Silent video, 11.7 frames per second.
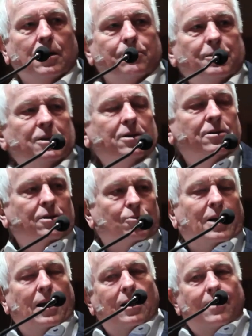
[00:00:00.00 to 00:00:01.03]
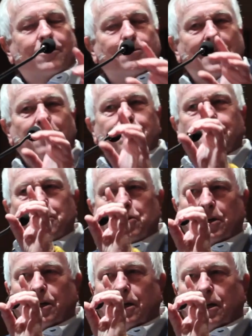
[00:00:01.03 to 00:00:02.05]
But this is what I love about
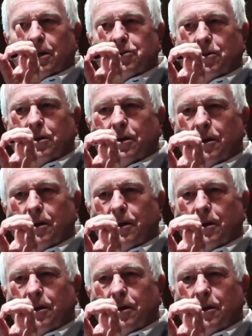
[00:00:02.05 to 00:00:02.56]
Mission Connection.